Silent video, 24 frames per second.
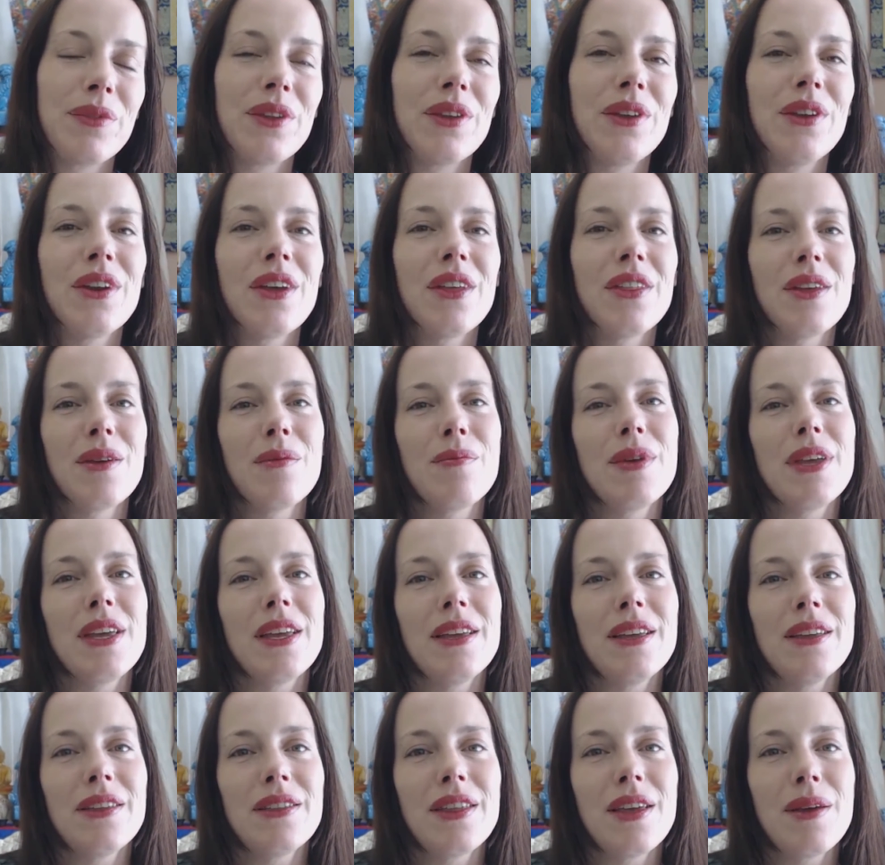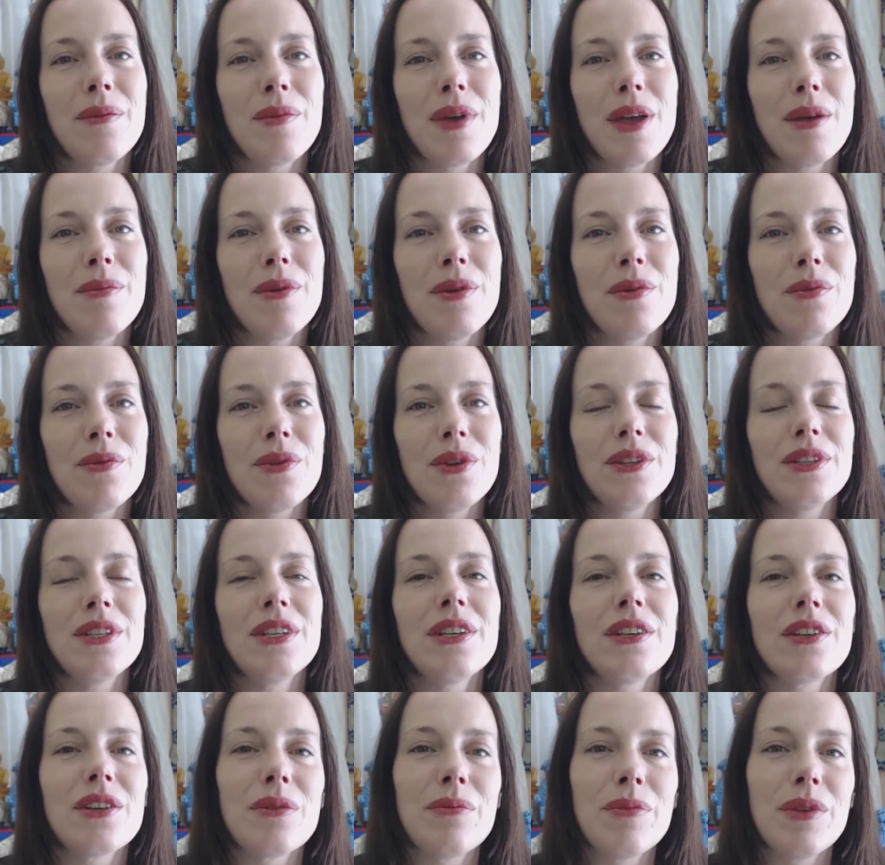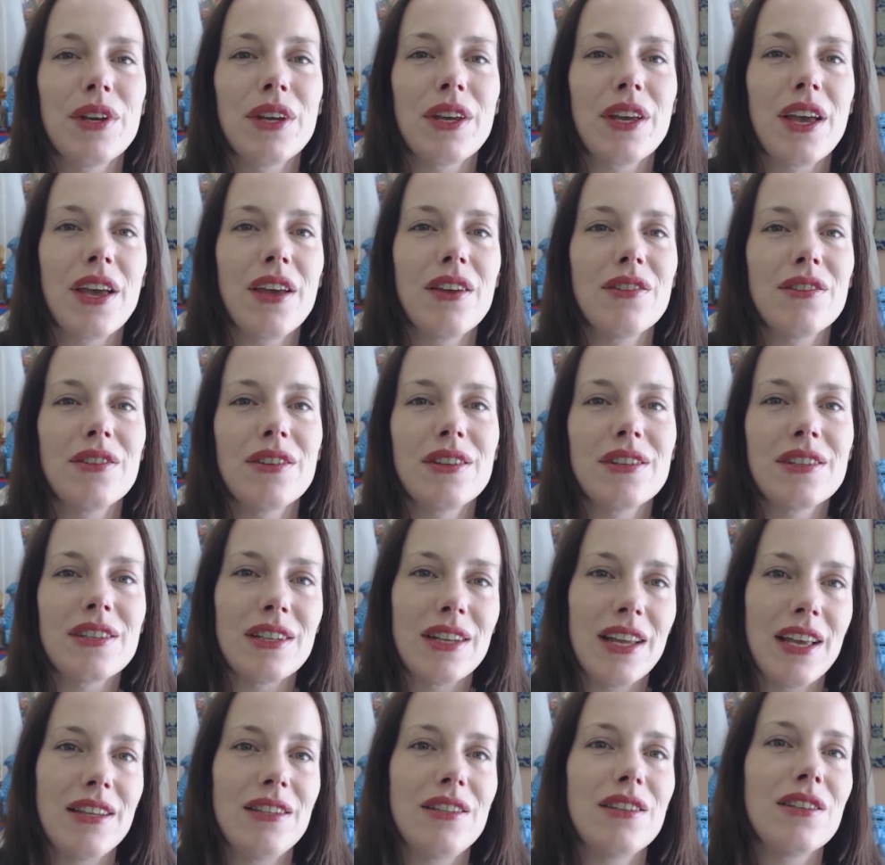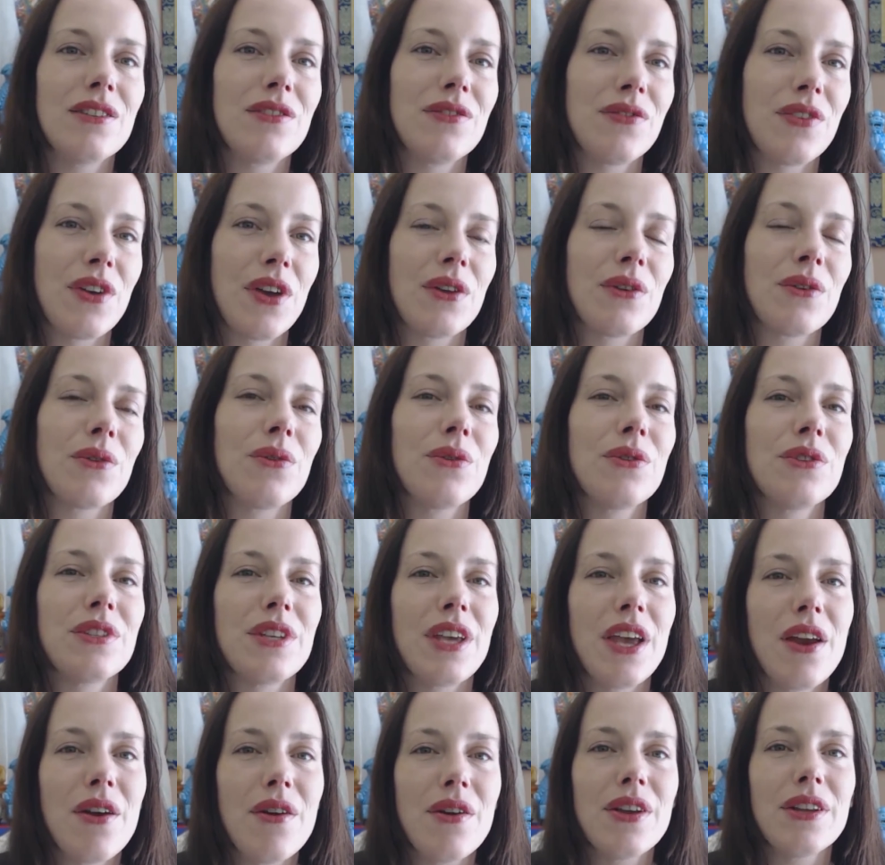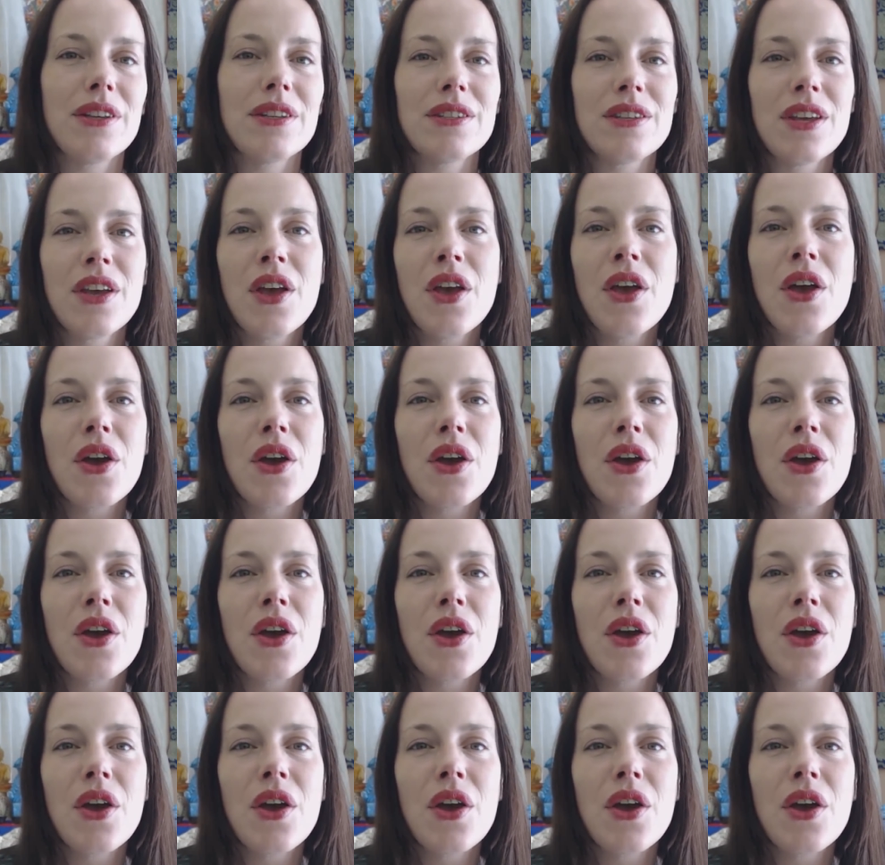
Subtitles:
There may be routine communications, letters, phone calls, errands,